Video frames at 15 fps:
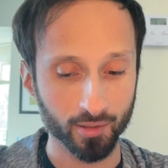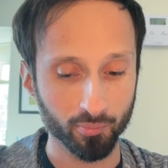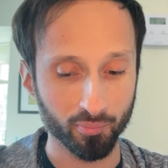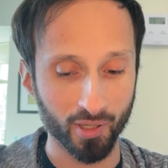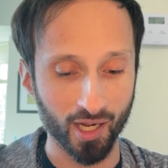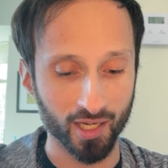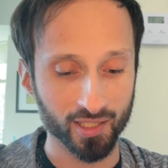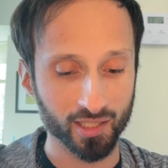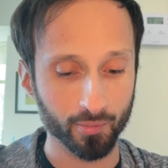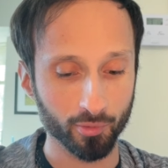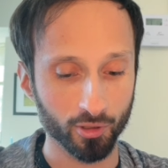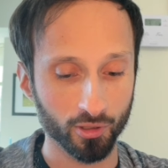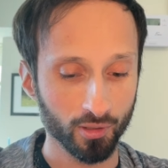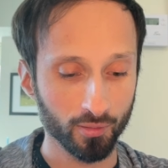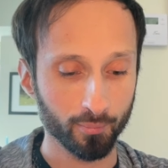
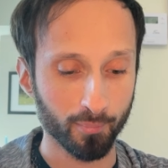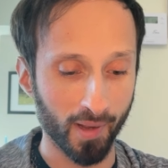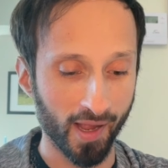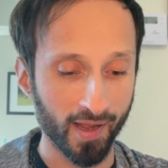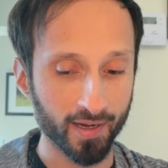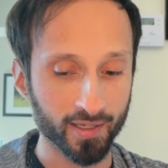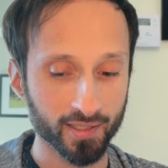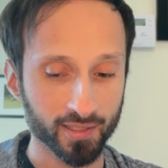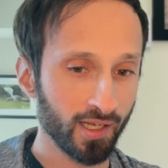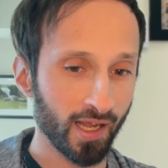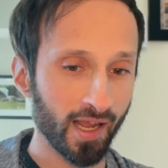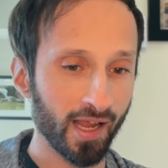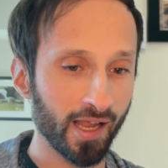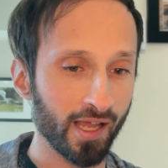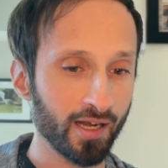possible max,
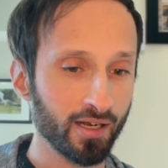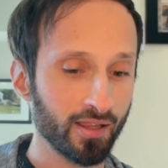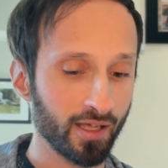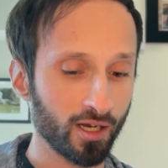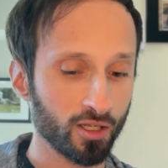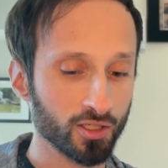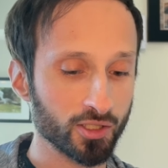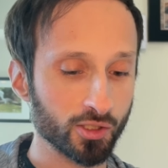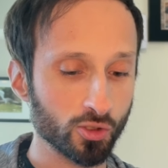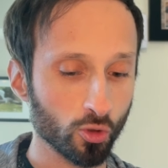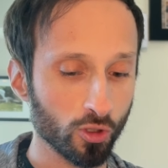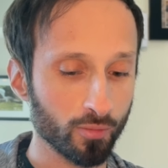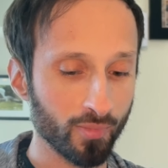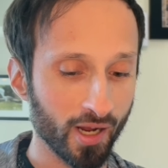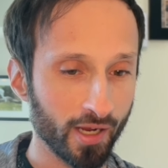and then I'll
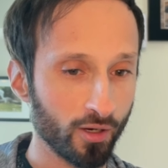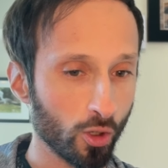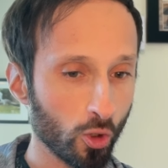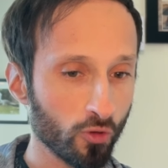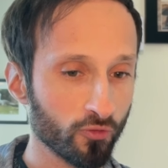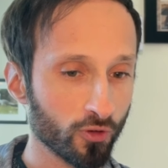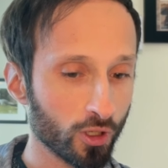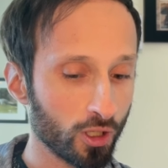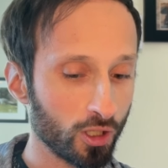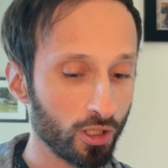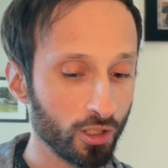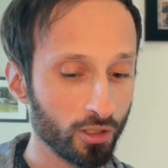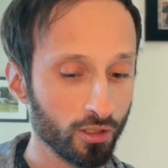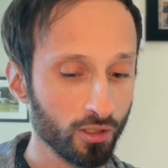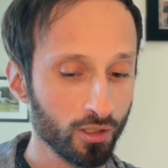store my
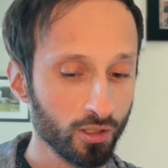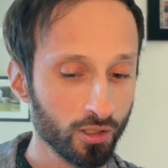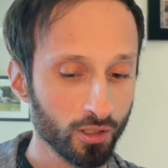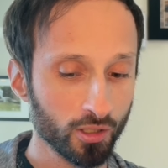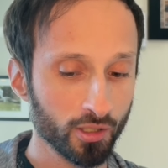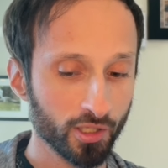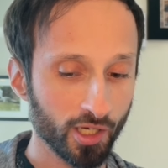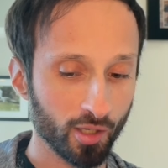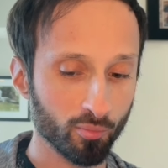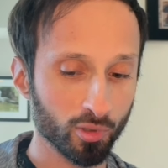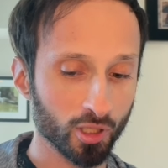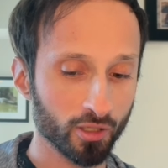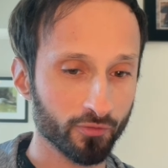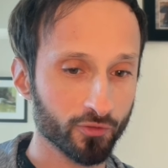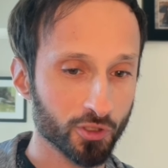overall
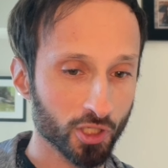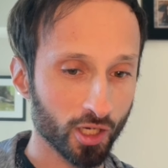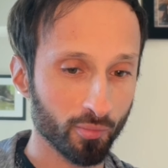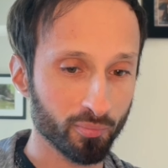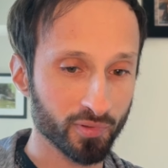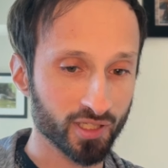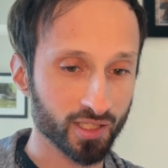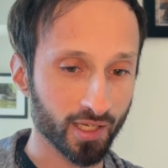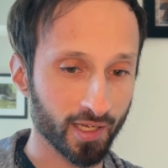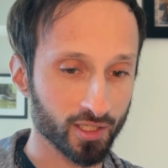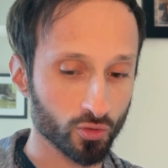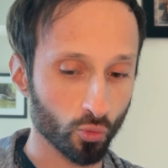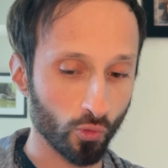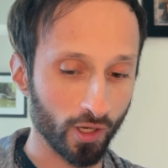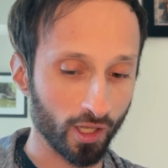number of jumps
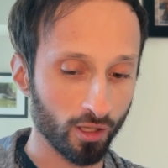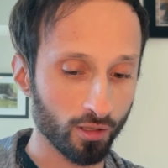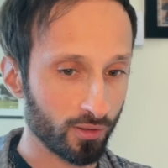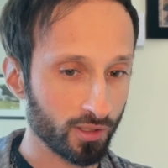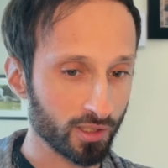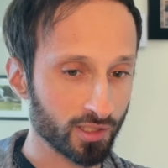as well.